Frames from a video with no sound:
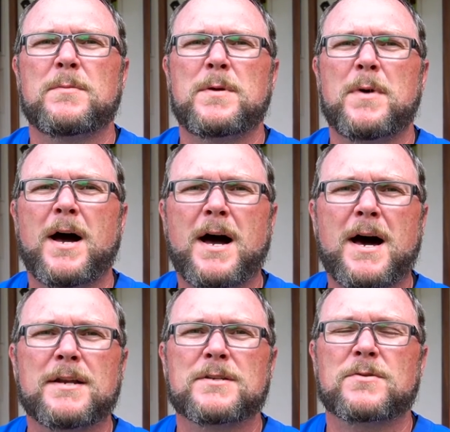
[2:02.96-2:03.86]
to be
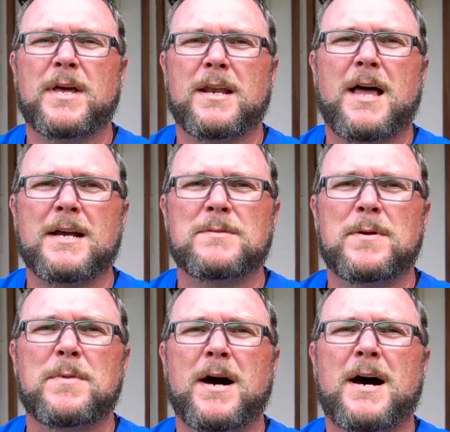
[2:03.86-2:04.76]
behind us or that light to
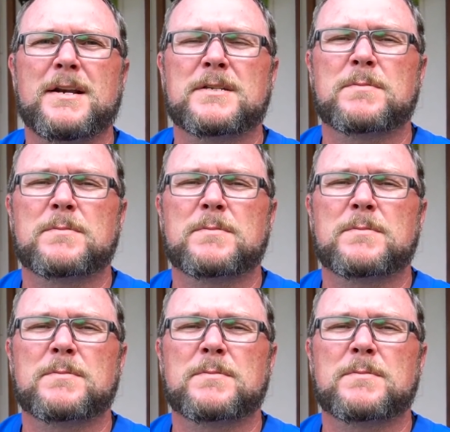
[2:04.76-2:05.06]
be behind us.